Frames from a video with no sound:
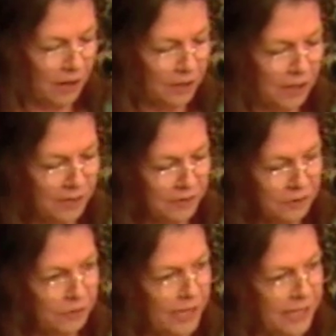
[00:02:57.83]
are
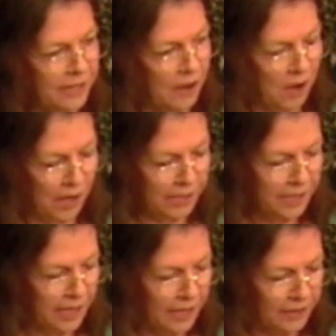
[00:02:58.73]
concentrated on
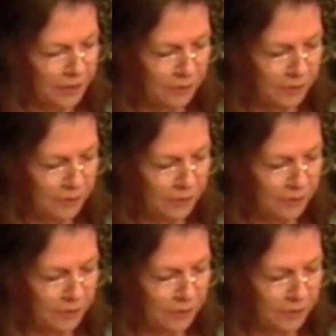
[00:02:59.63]
the